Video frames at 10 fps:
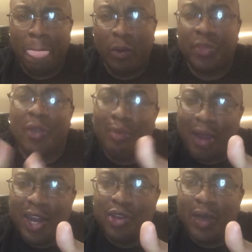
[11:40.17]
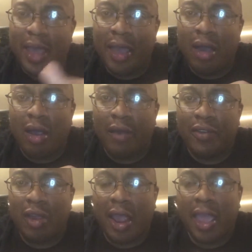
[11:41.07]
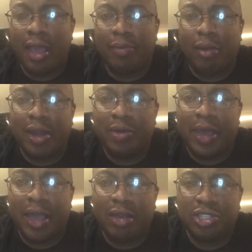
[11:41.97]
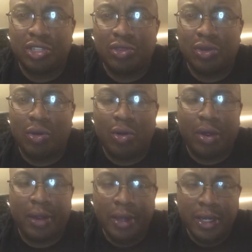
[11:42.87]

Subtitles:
with your brand new AR, if you're a brand new AR shooter, or